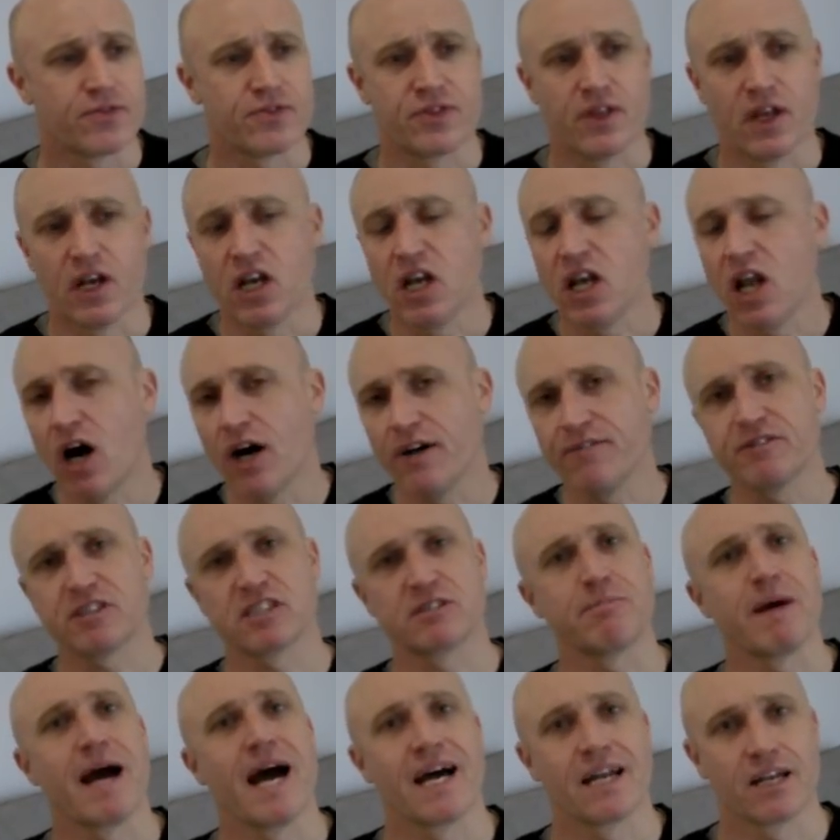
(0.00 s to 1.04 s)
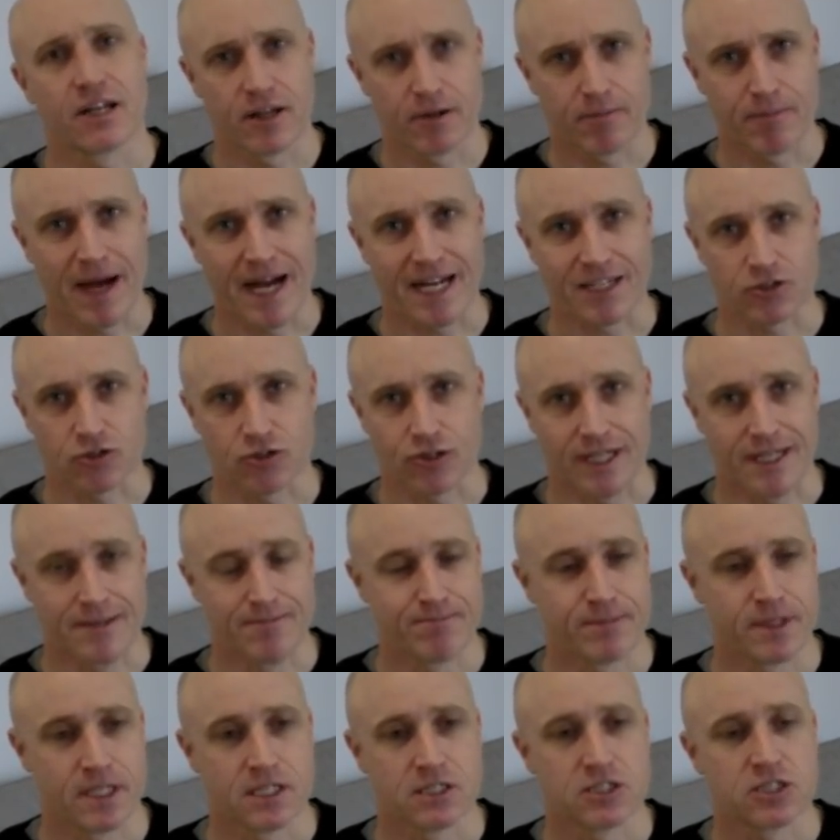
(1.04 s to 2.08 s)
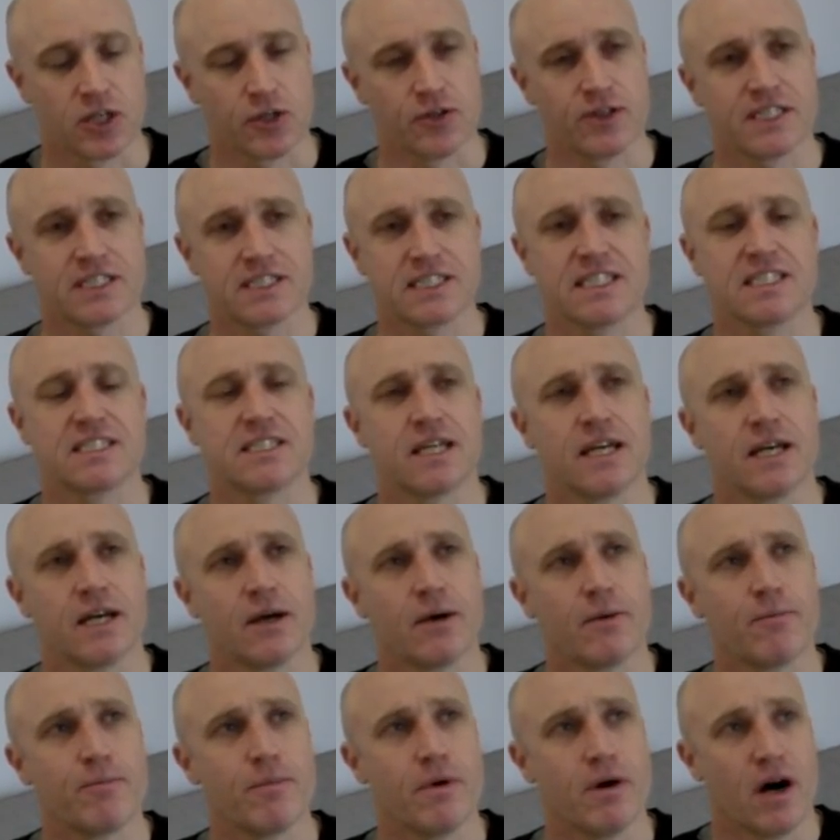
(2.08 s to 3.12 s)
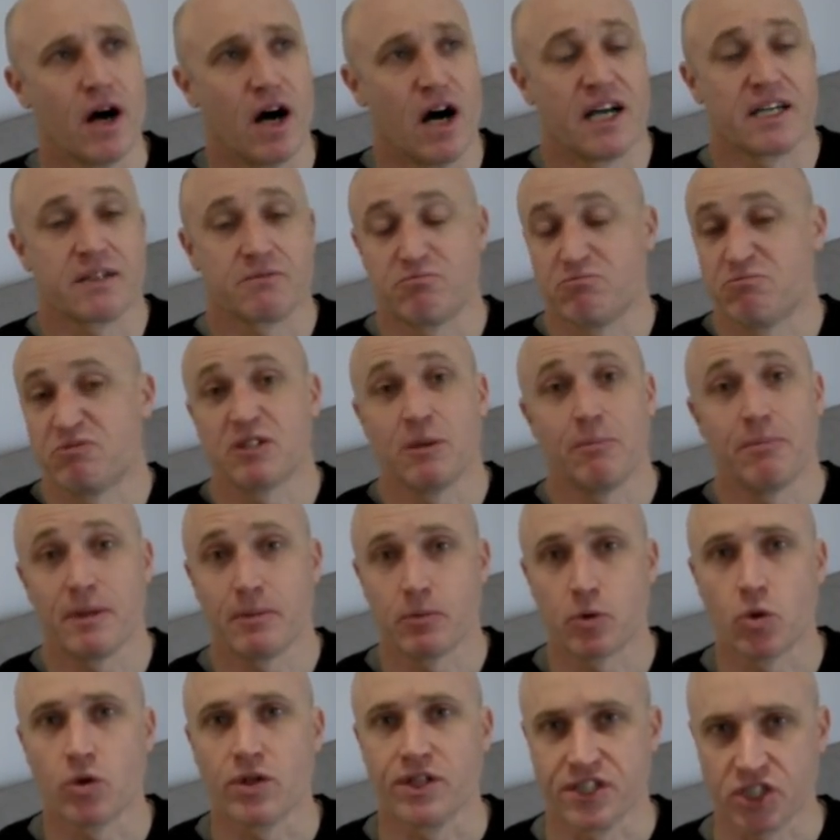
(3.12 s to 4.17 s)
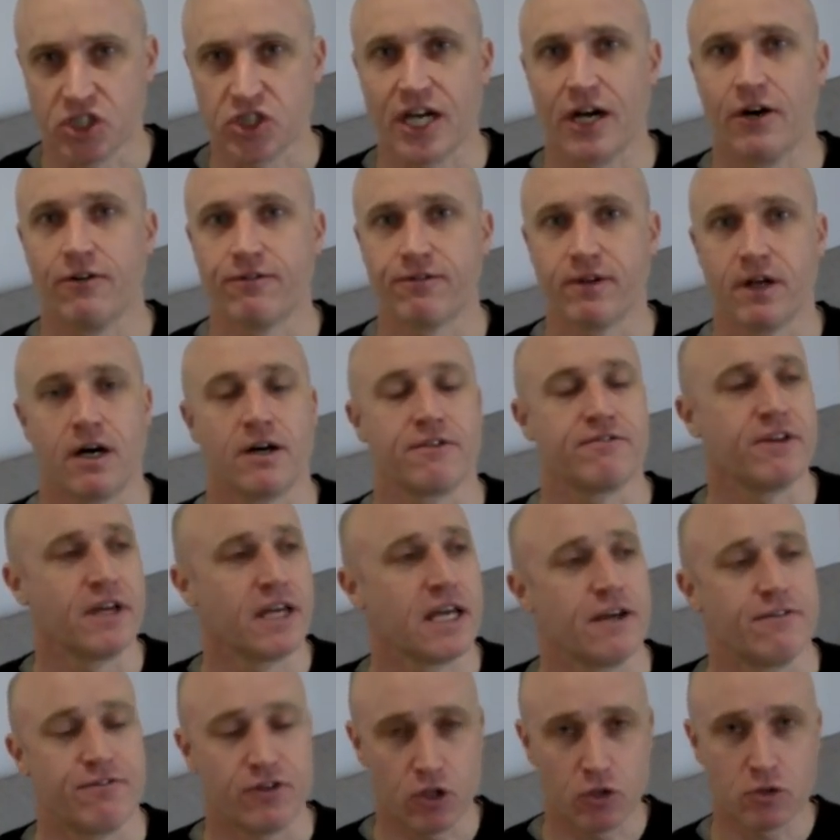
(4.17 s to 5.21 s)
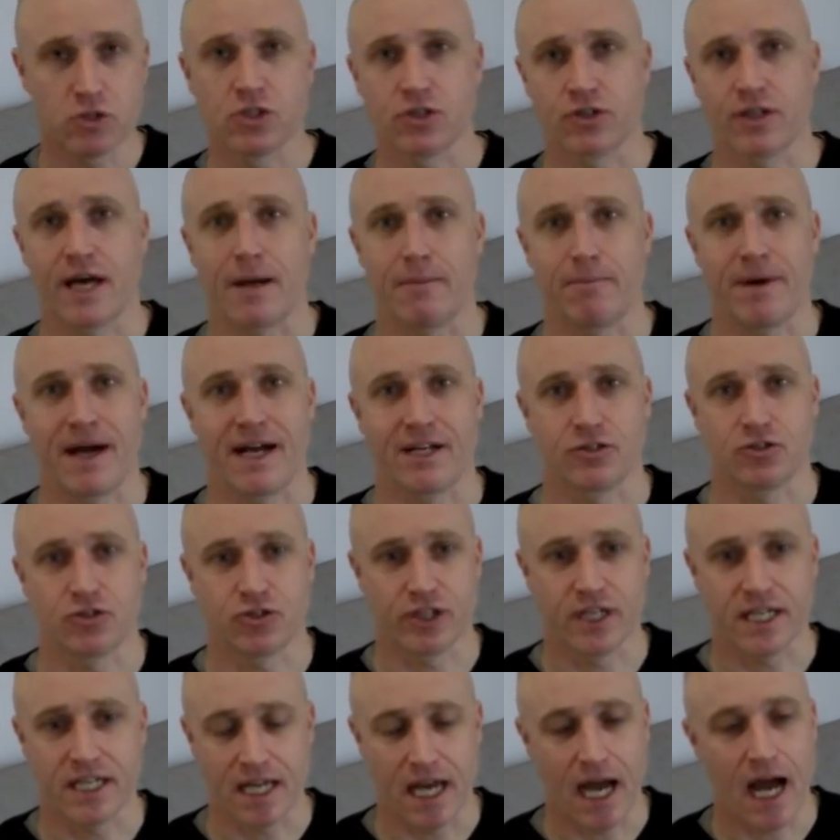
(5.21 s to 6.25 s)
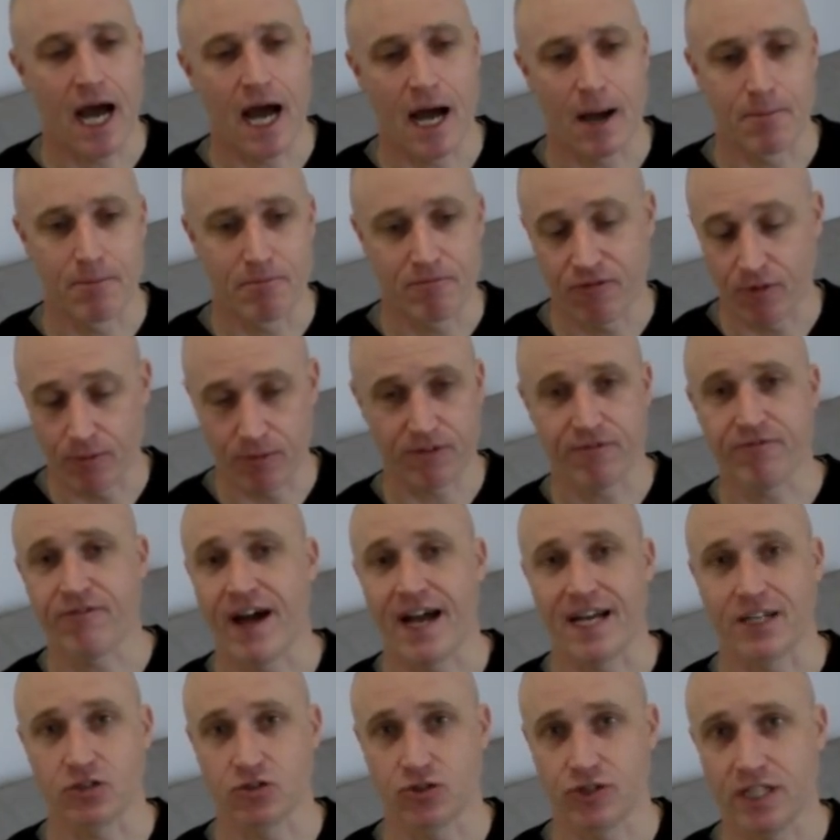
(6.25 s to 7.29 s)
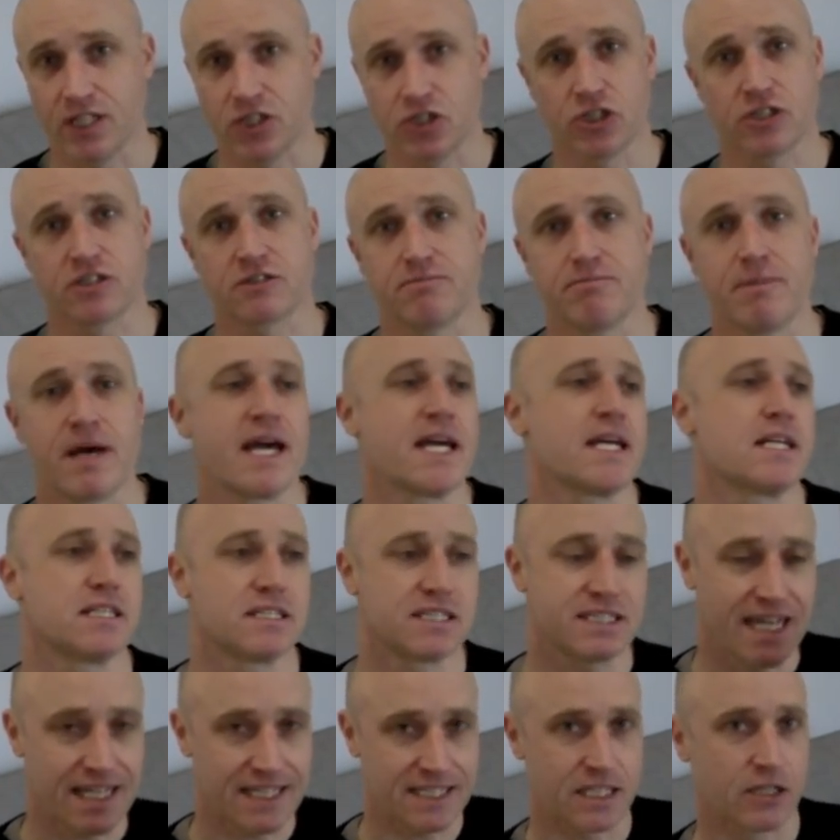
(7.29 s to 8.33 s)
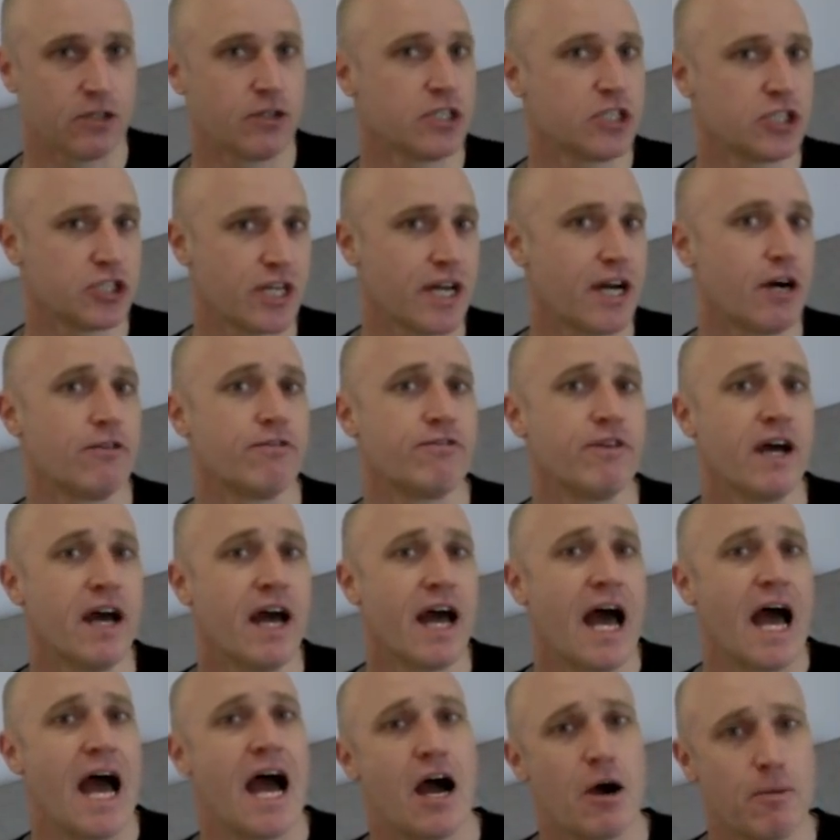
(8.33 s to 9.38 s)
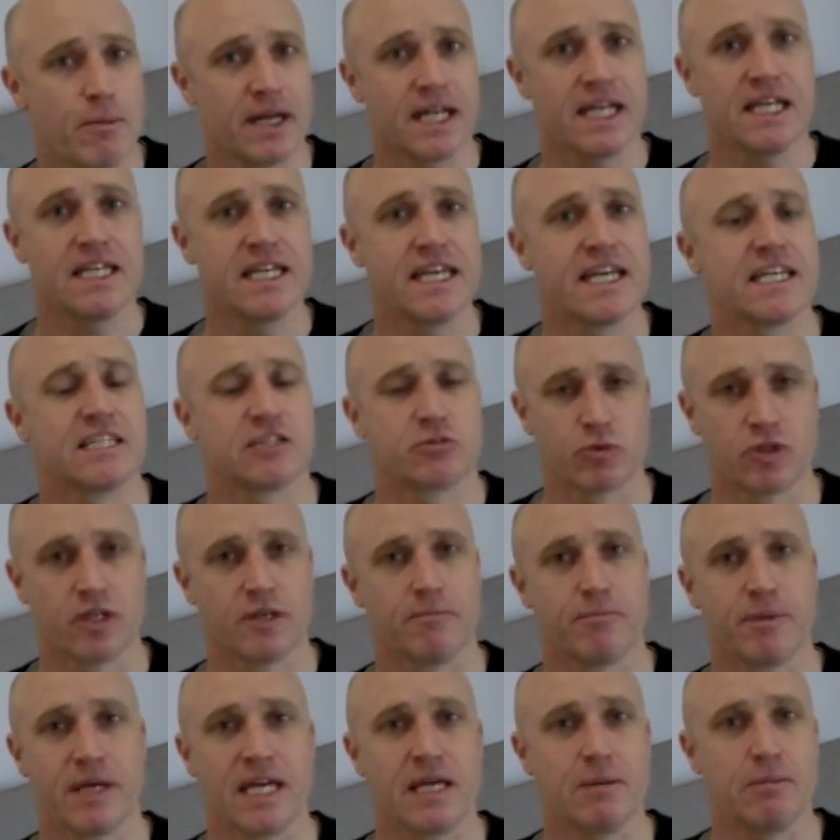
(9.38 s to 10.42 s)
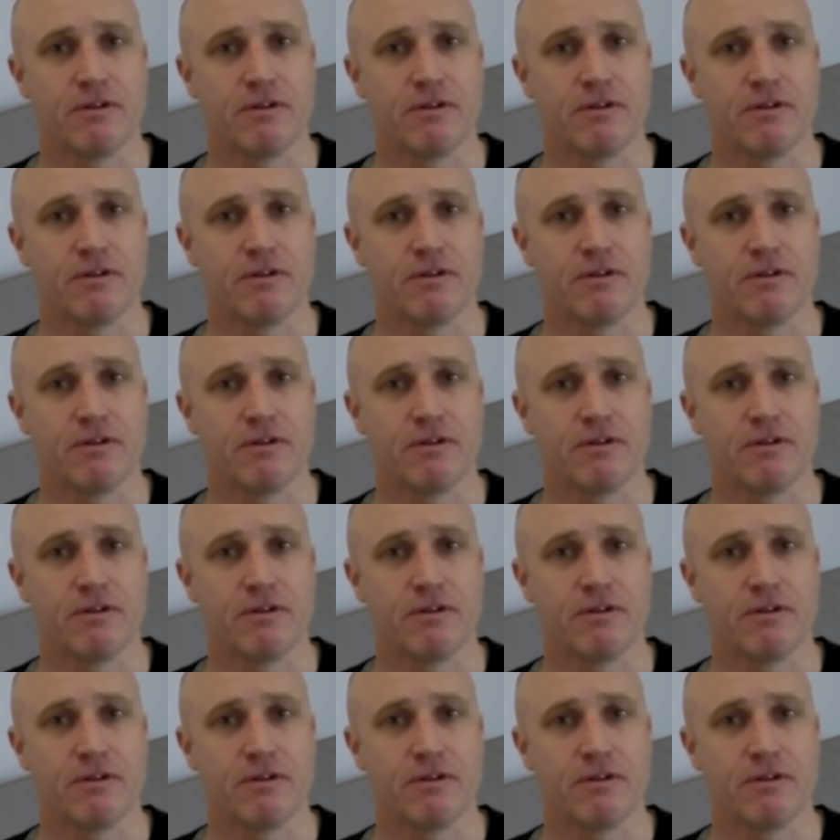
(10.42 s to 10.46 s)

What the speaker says: lifespan of the battery. So this is, some people call it the shelf life. If you took that battery from the factory, just made, sat it on a shelf, how many years would it be